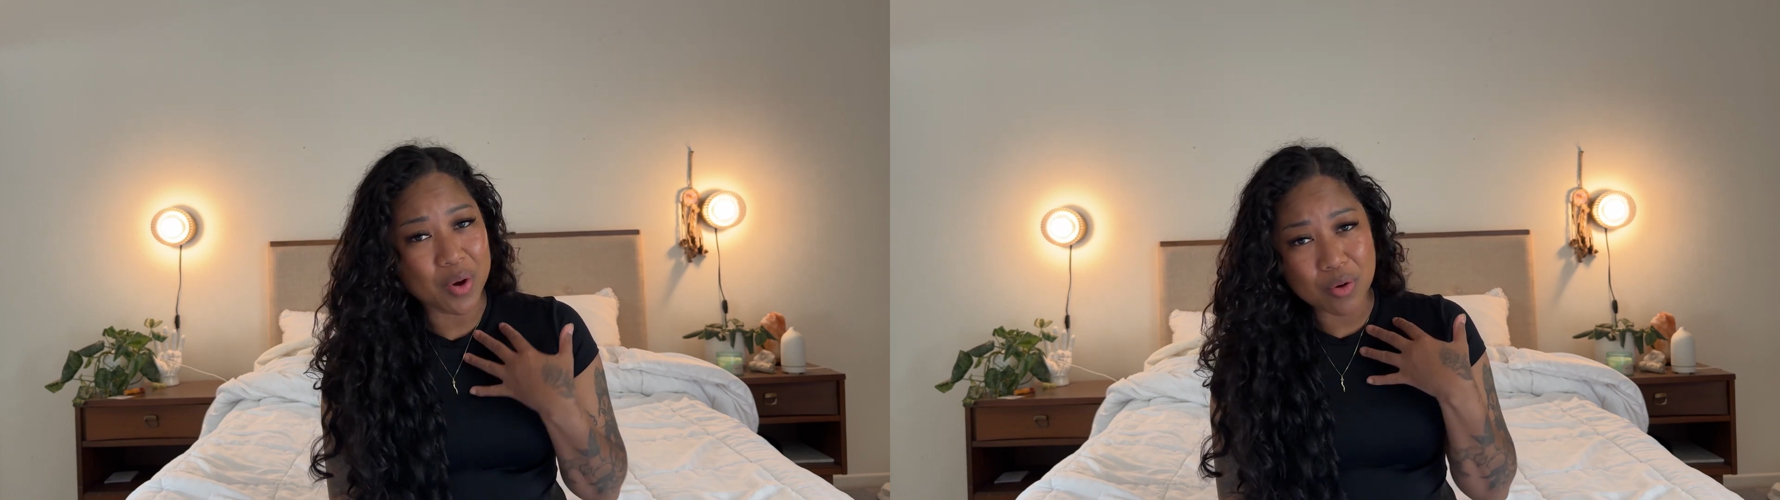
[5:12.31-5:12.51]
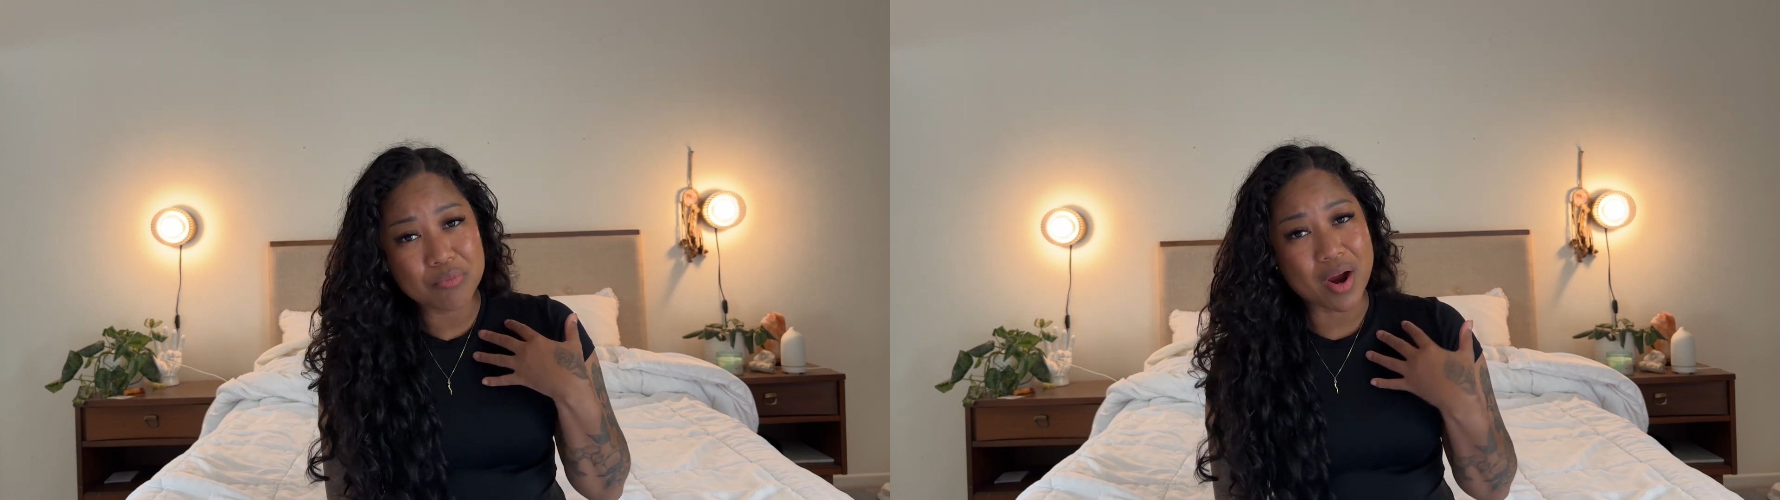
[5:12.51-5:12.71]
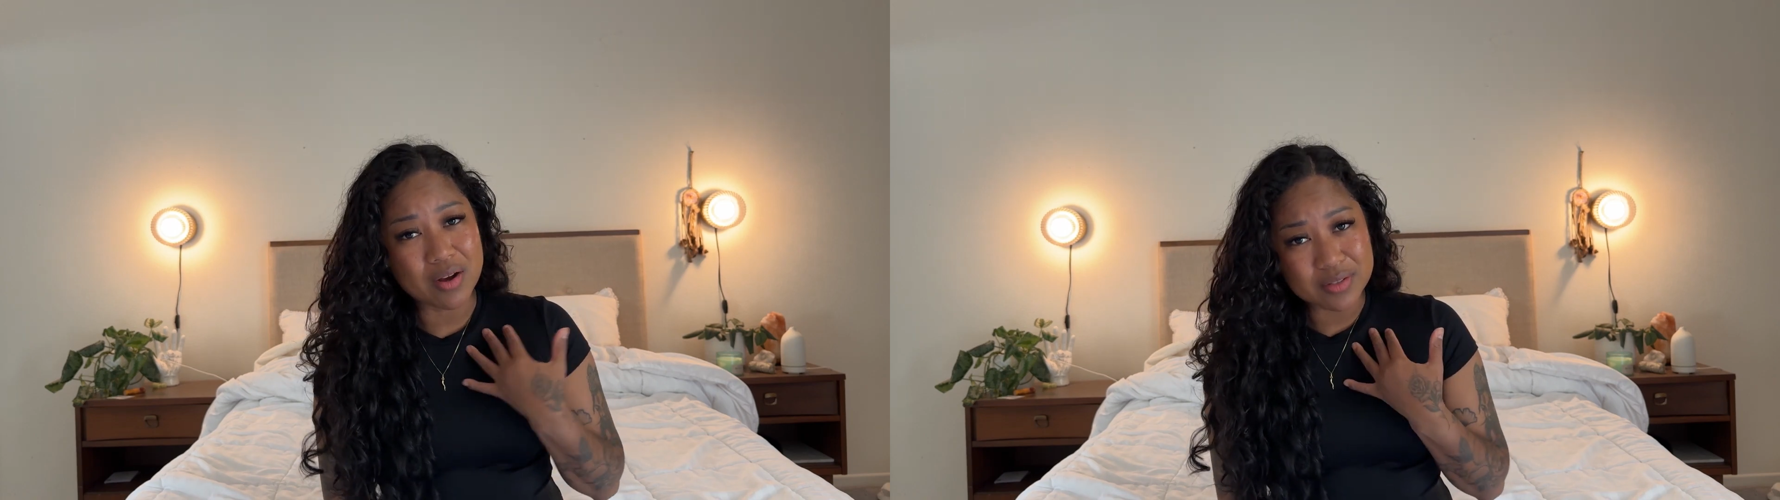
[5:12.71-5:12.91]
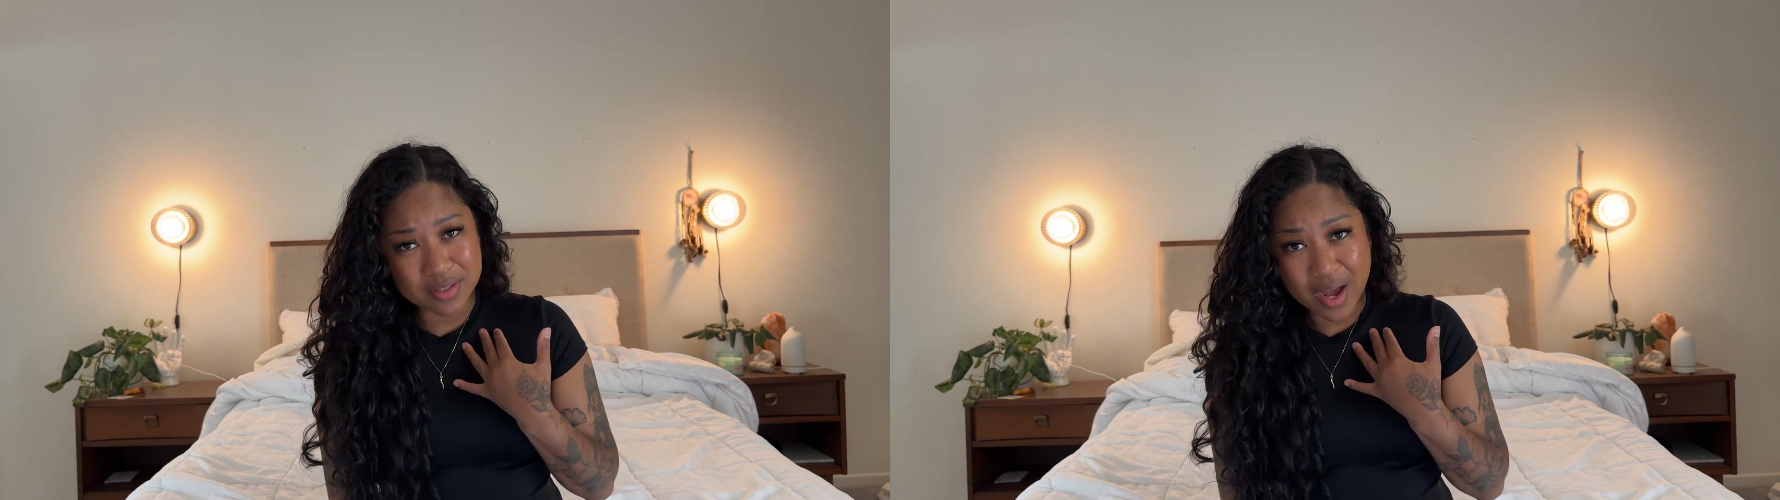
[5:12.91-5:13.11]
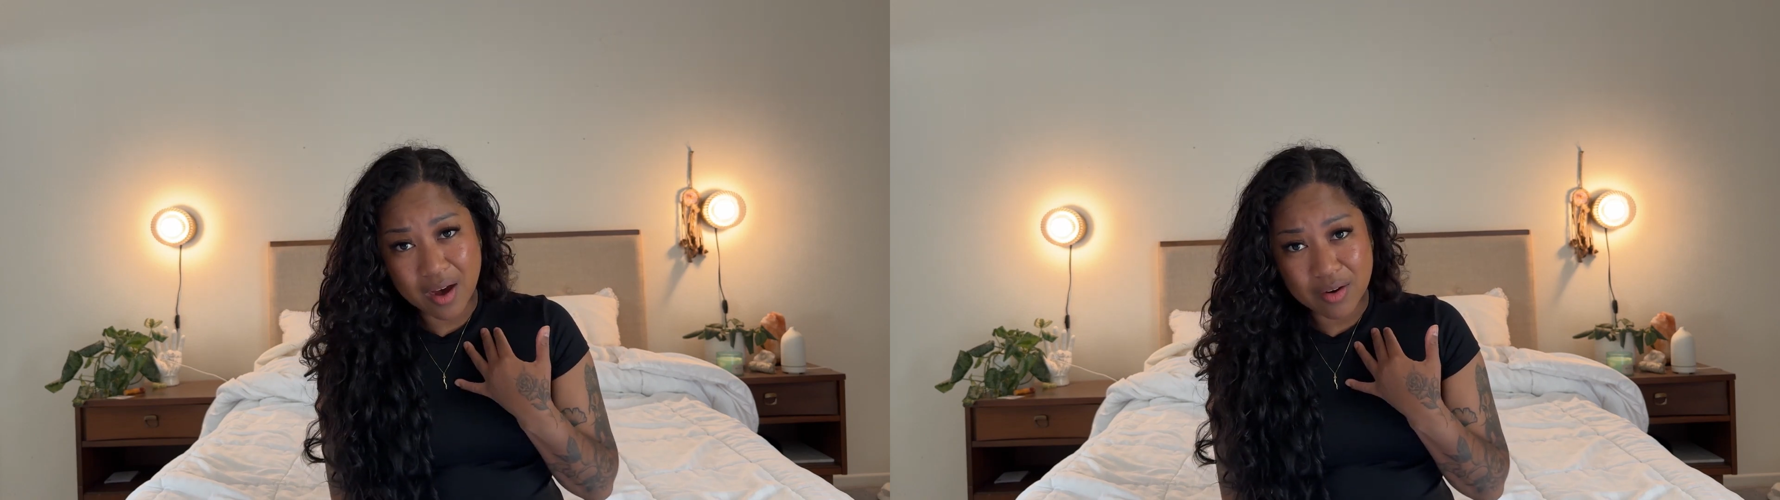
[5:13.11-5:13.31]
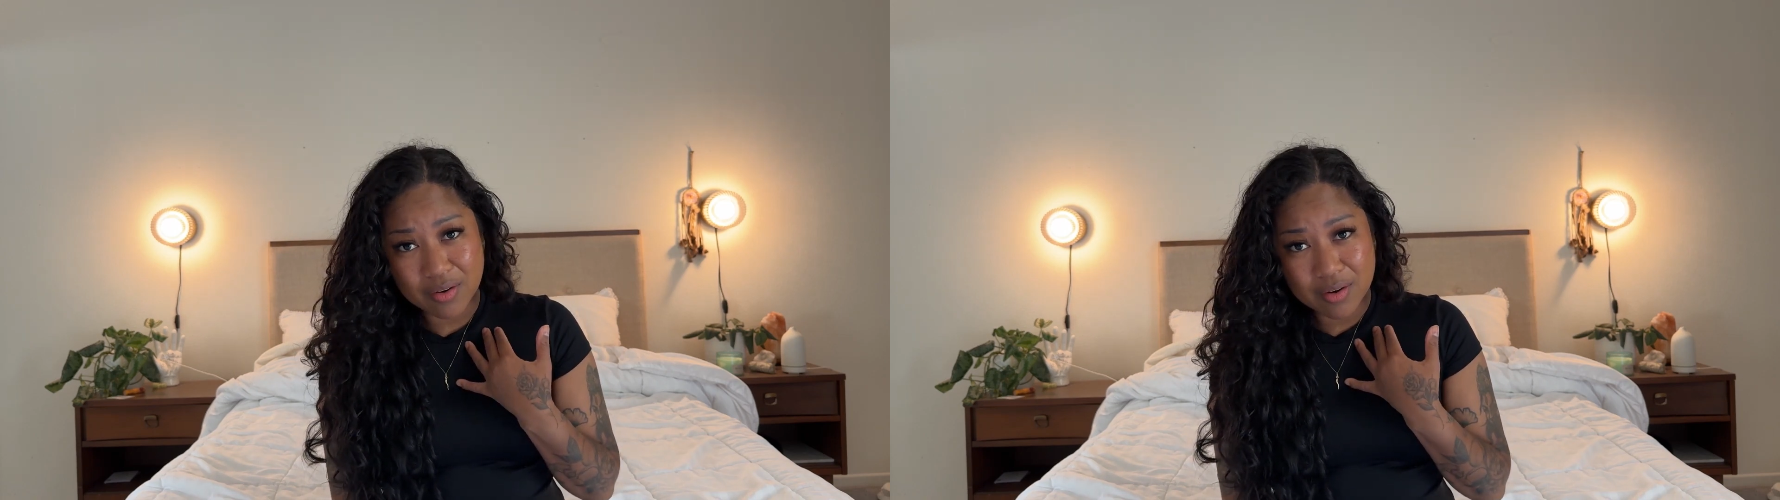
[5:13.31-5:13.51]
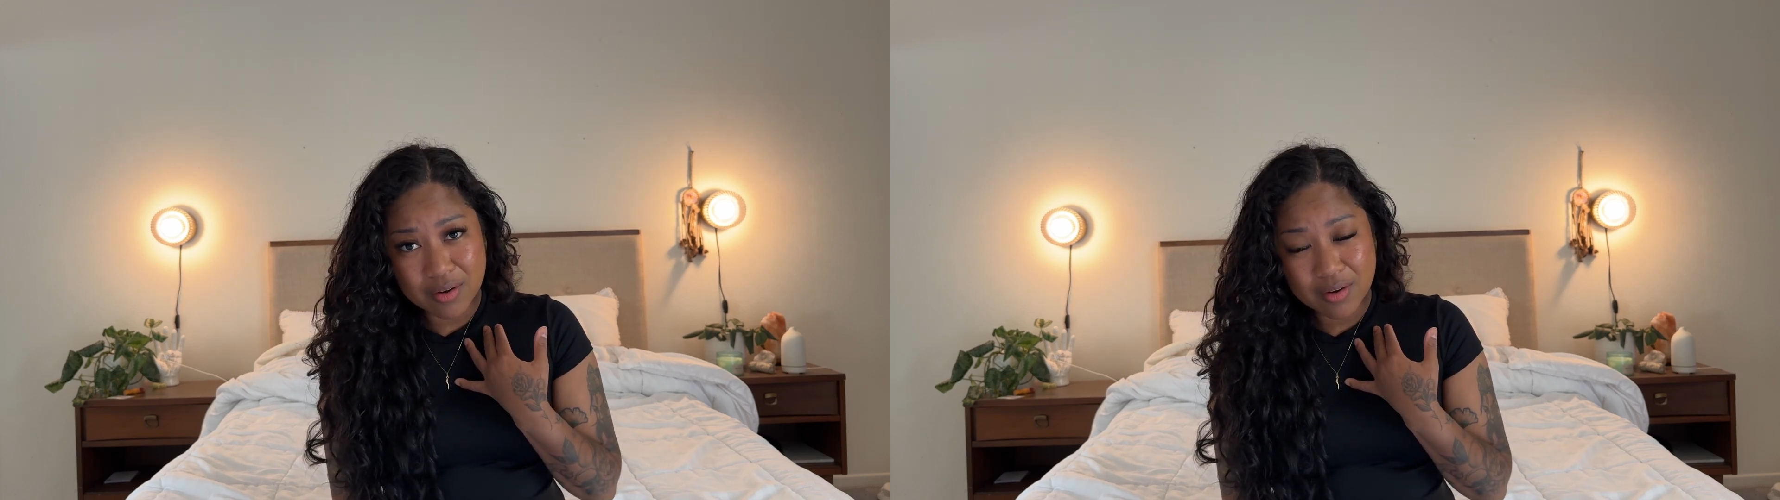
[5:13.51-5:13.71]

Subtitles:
own brows now.